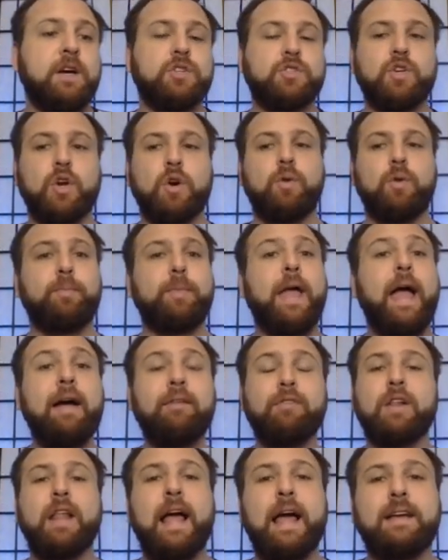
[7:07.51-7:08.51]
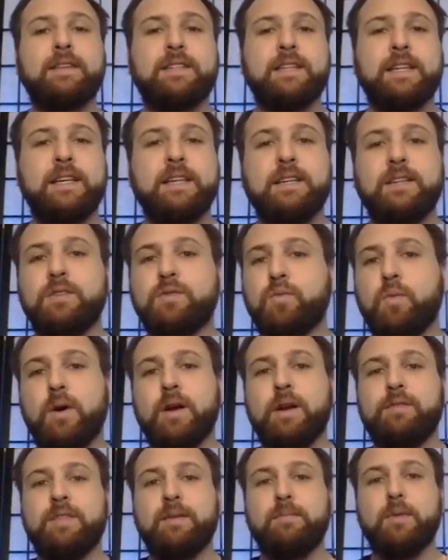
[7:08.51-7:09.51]
So, Everlast is one
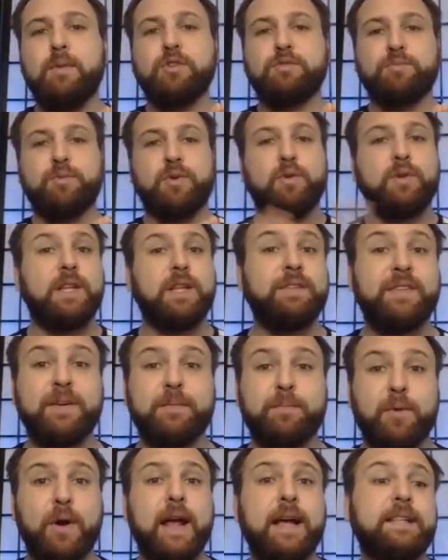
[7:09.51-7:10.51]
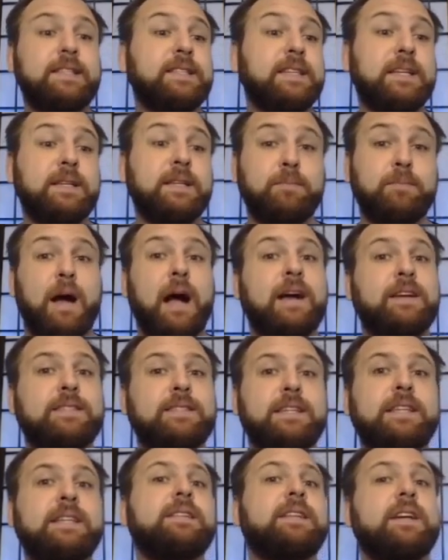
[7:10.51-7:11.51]
of the most prolific brands in
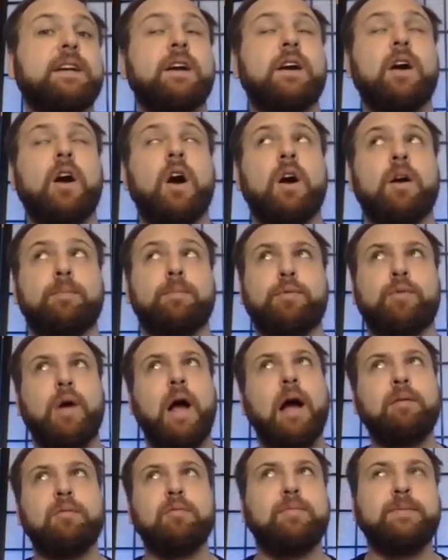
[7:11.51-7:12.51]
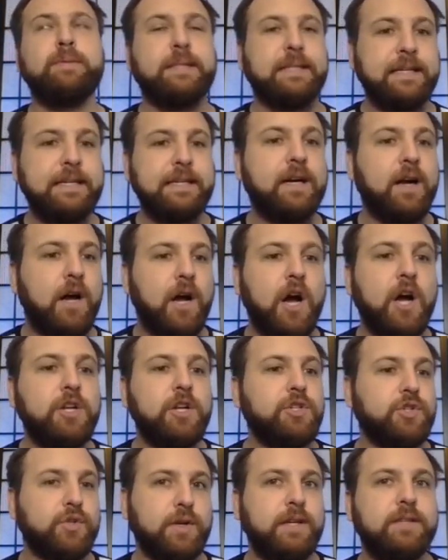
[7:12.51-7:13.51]
boxing. There are probably
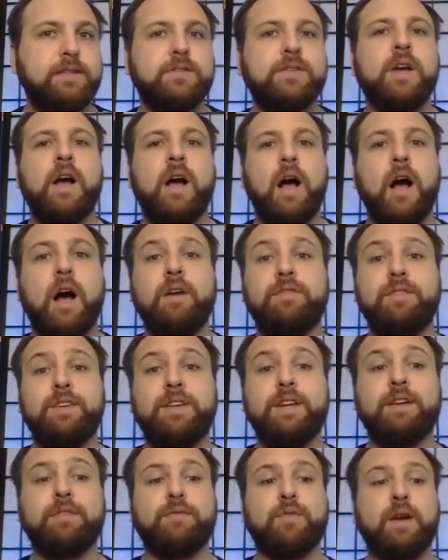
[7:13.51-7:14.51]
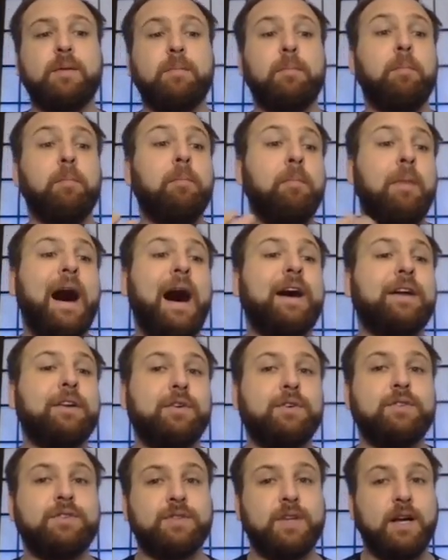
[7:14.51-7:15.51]
hundreds of different
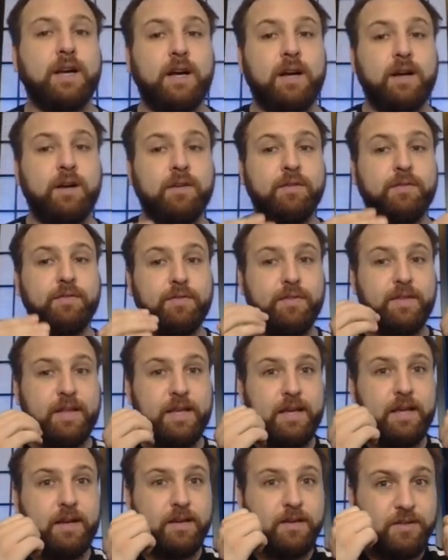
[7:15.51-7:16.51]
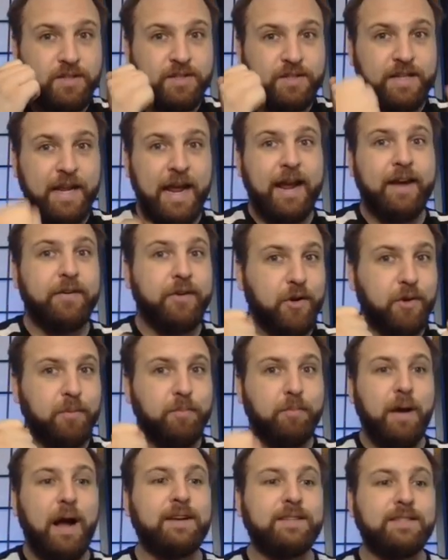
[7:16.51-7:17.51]
models of the standard
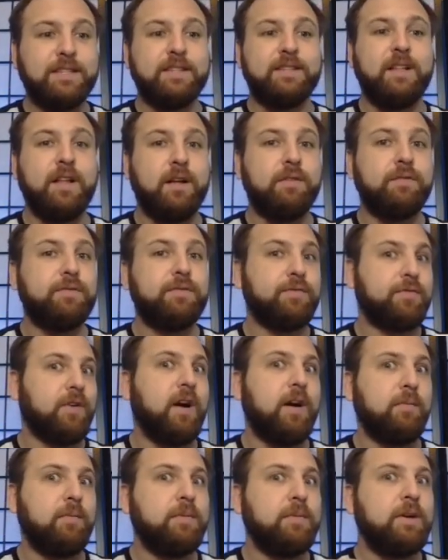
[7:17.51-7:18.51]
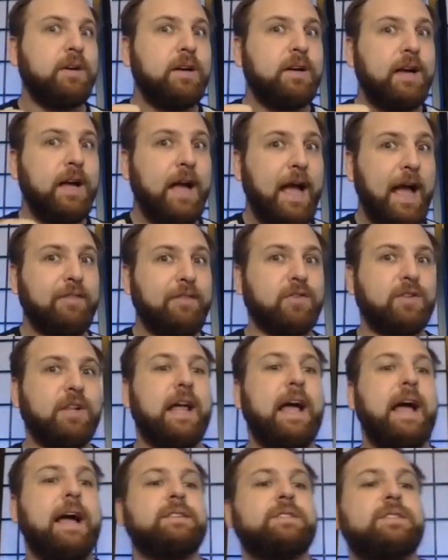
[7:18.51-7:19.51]
boxing glove from
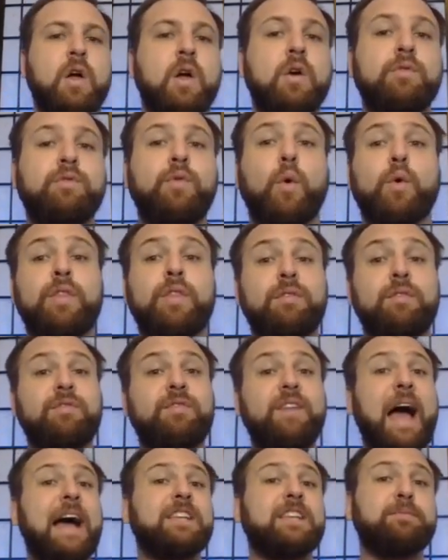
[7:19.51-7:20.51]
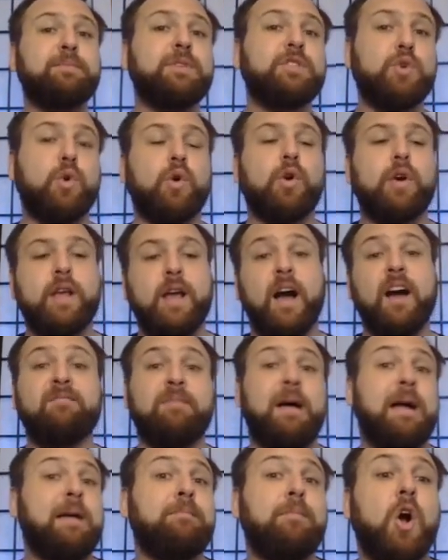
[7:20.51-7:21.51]
Everlast. For the vast majority of
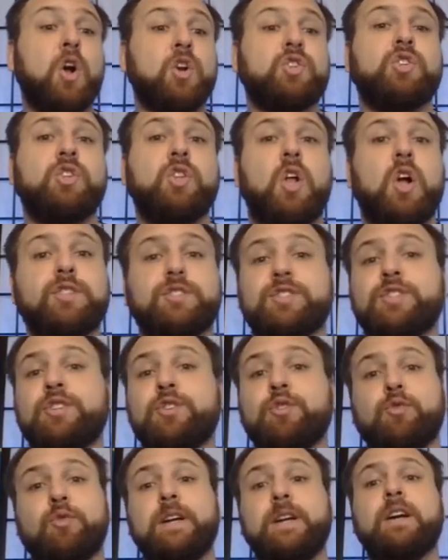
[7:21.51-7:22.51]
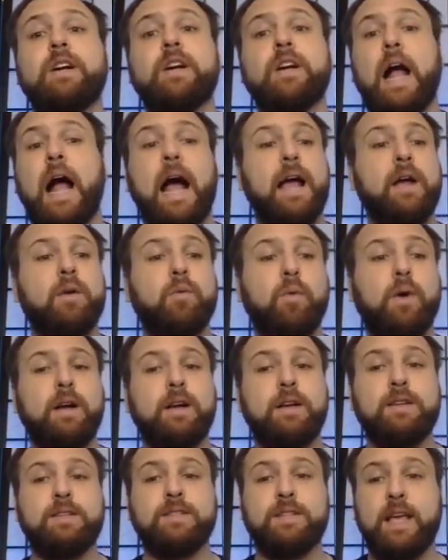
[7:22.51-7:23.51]
my martial arts career, I
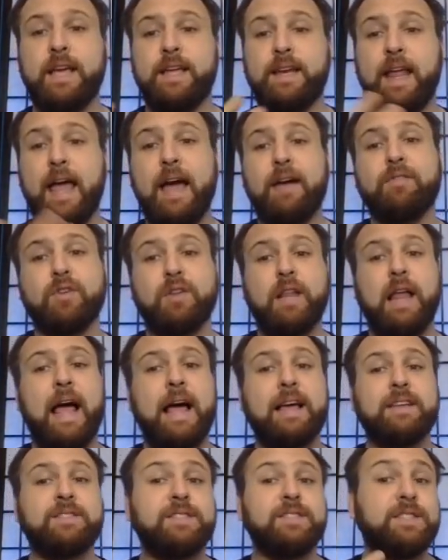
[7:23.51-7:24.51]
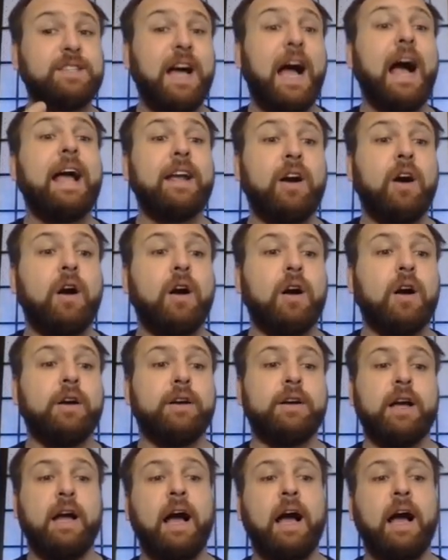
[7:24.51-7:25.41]
was an Everlast diehard.